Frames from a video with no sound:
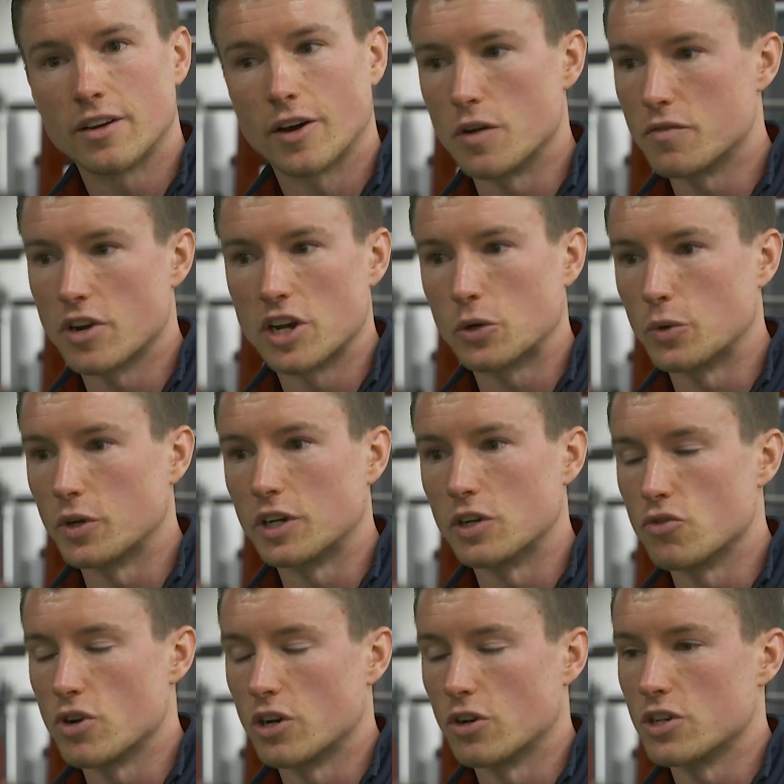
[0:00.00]
I very
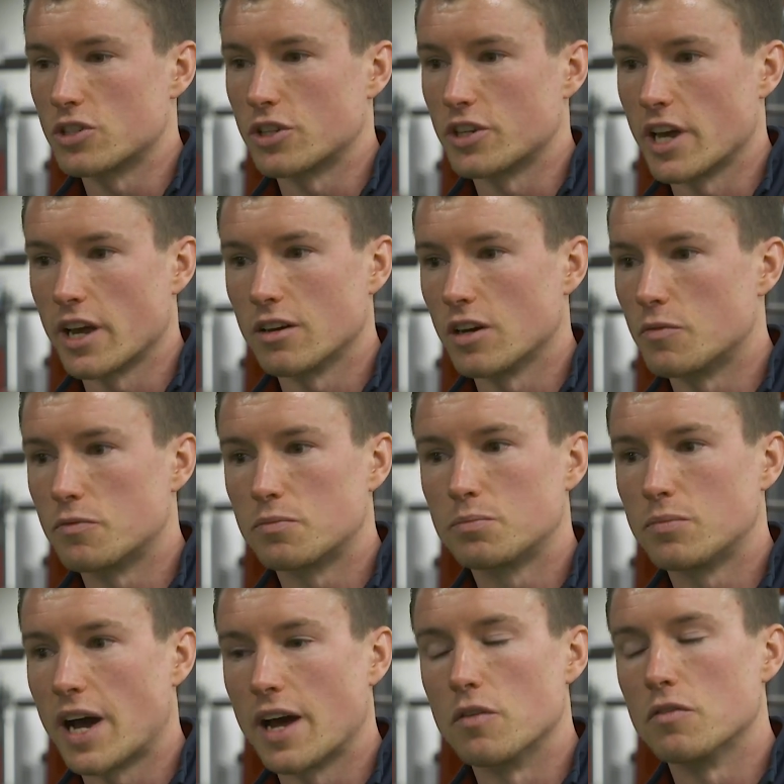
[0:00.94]
quickly realised that, yeah,
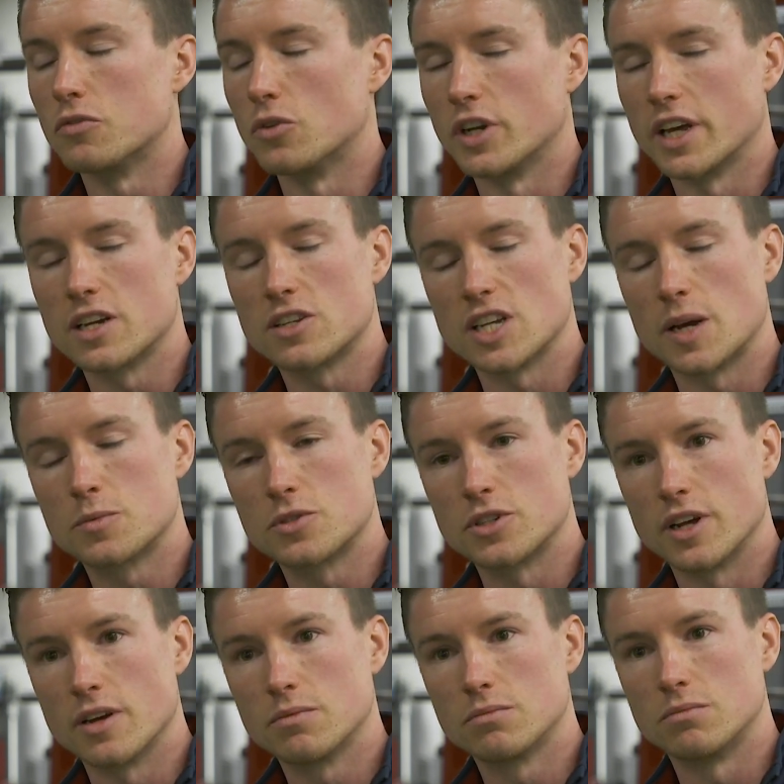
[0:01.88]
I hadn't fully
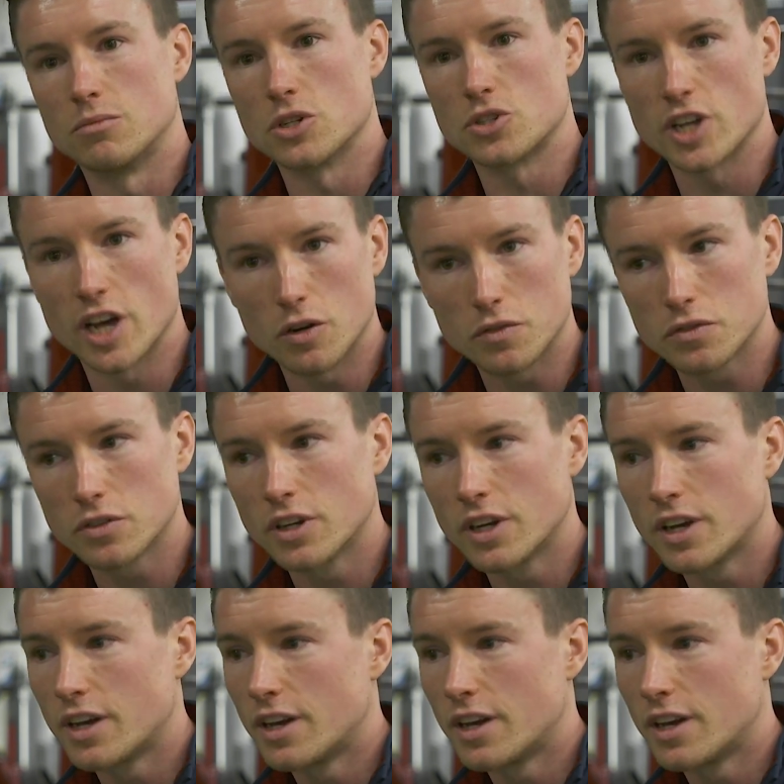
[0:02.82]
accepted it myself.